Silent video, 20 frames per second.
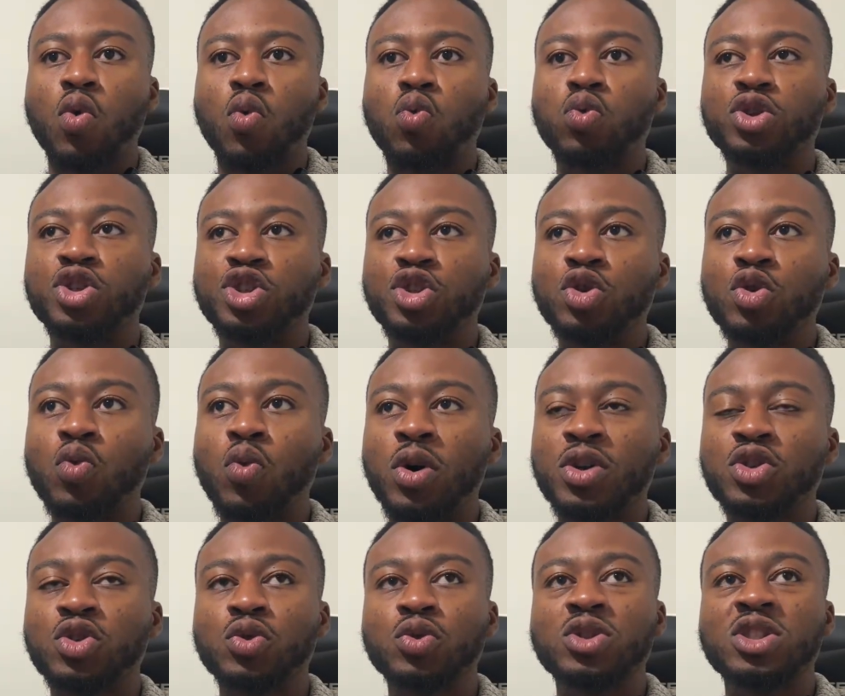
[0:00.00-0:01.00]
would you
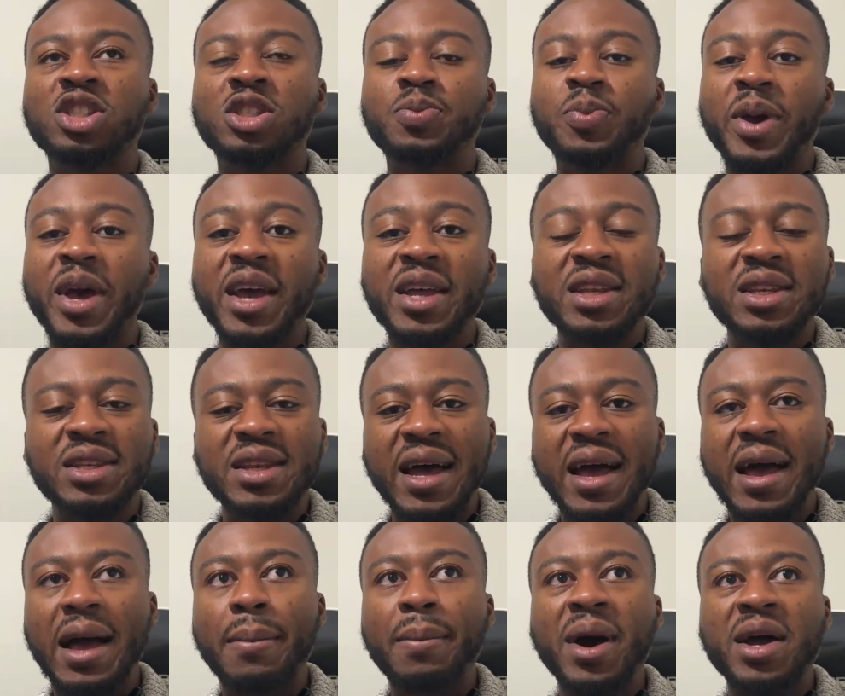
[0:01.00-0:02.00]
want to spend
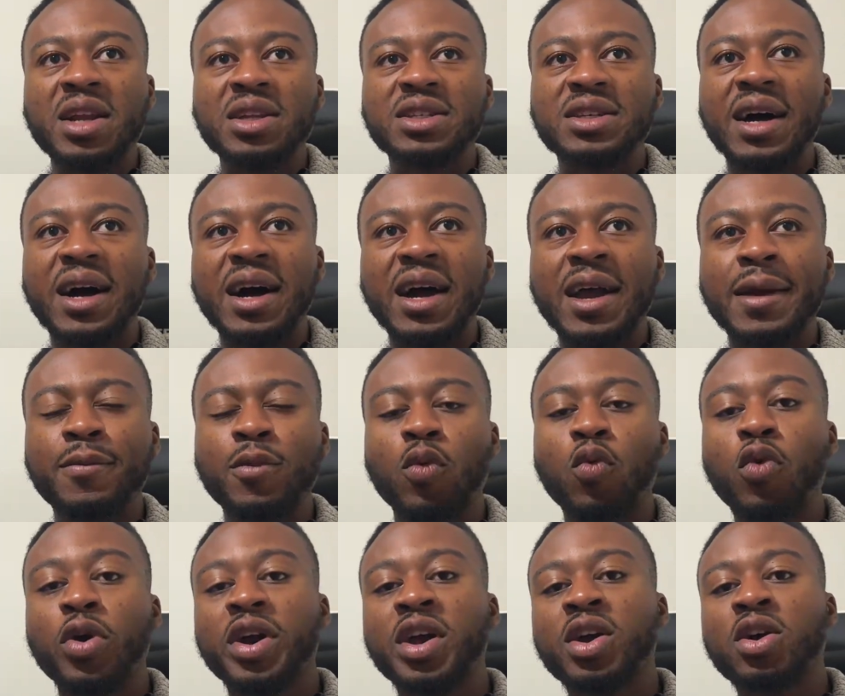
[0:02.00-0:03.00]
that amount of time
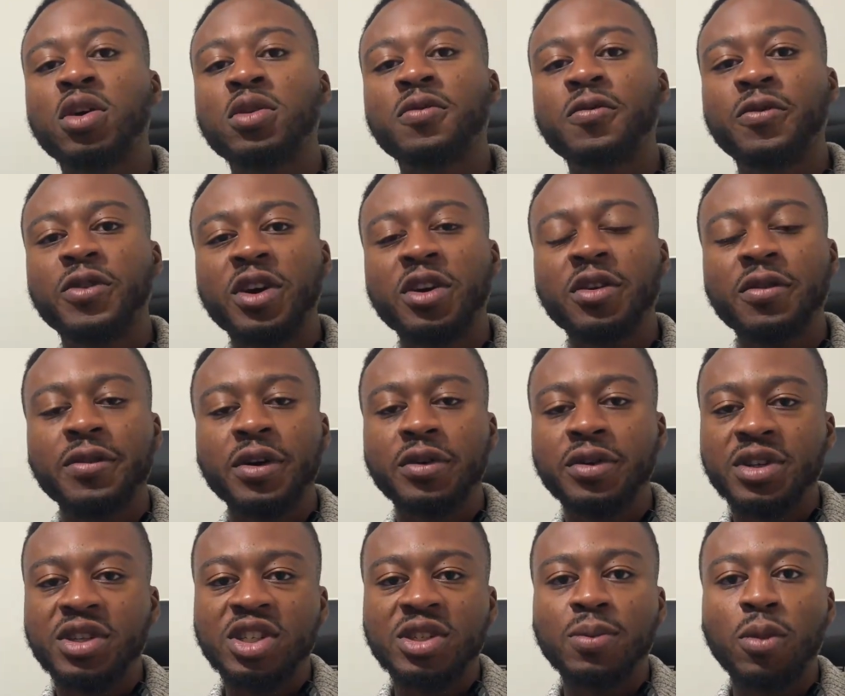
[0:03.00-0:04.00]
working on very,
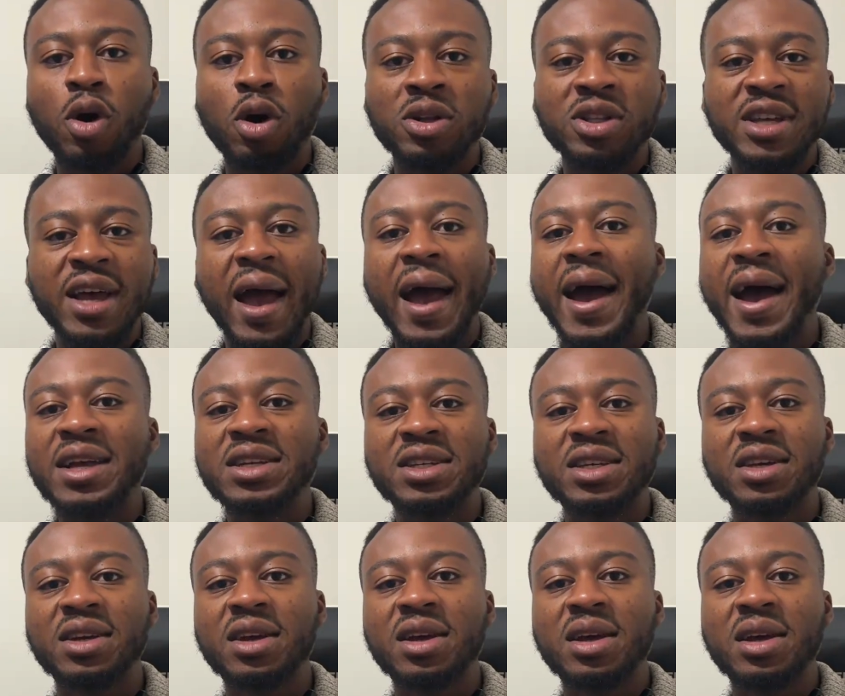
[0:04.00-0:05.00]
very small
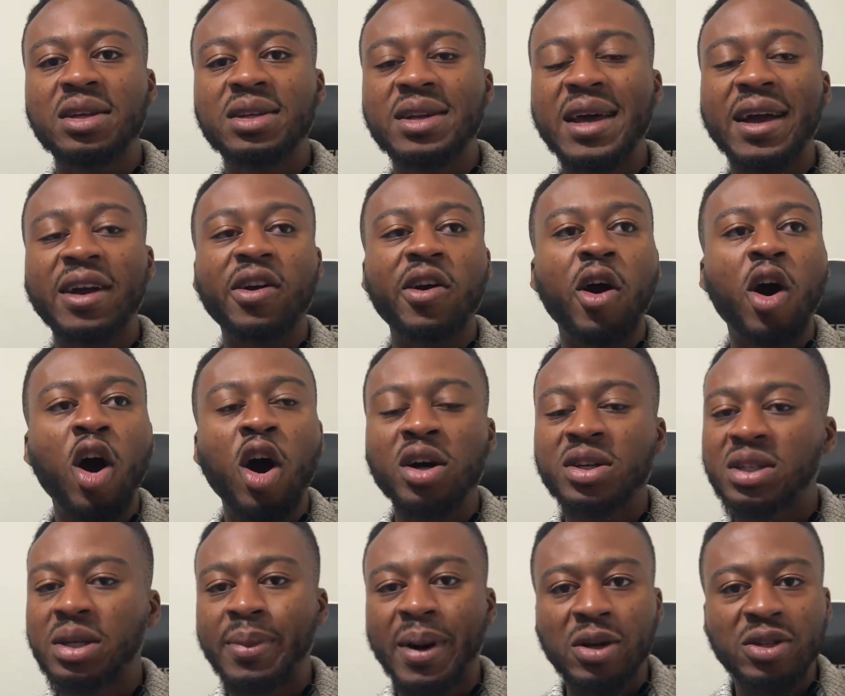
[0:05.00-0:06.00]
tasks that
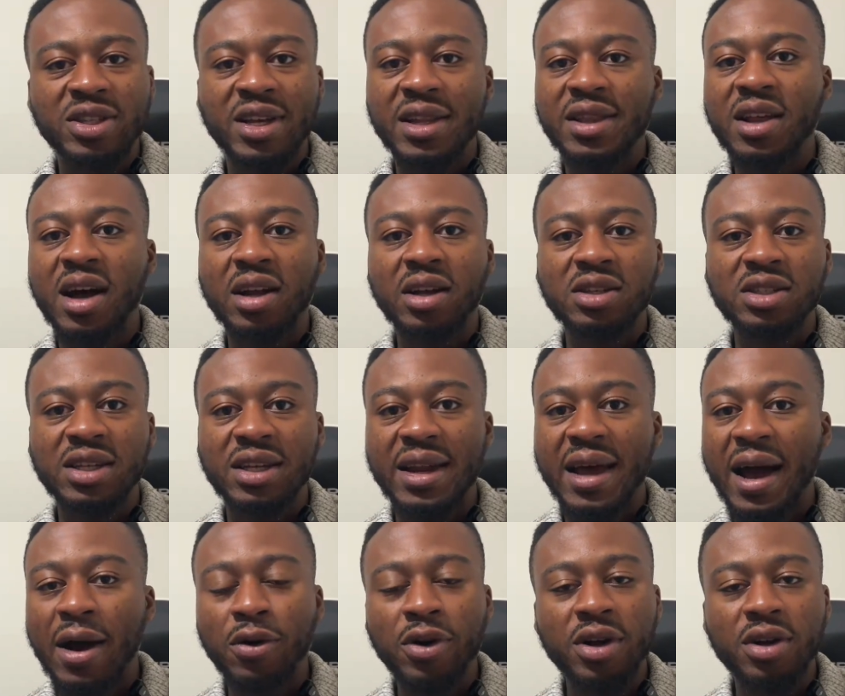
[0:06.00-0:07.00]
cost about $10 an
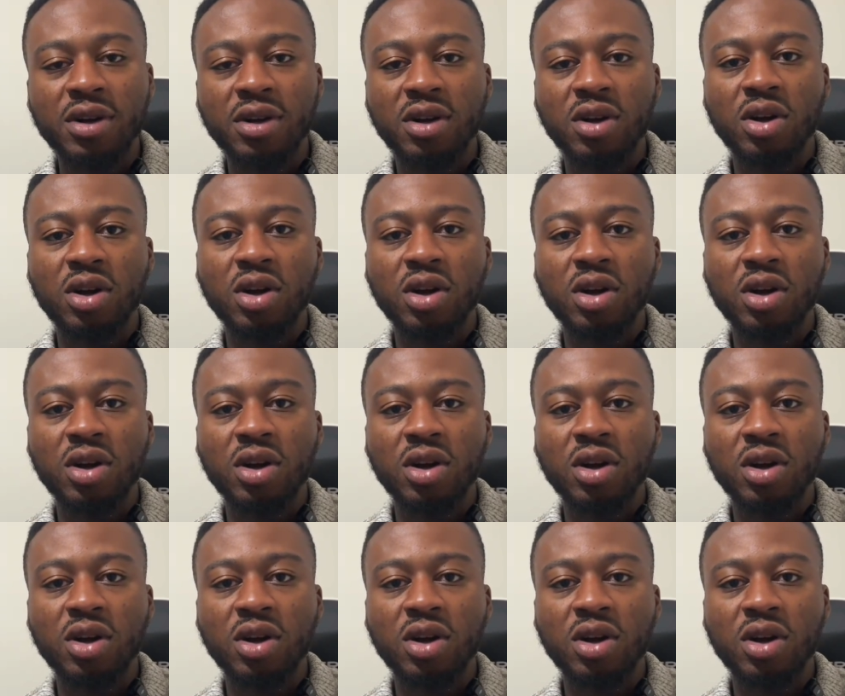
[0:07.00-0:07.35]
hour,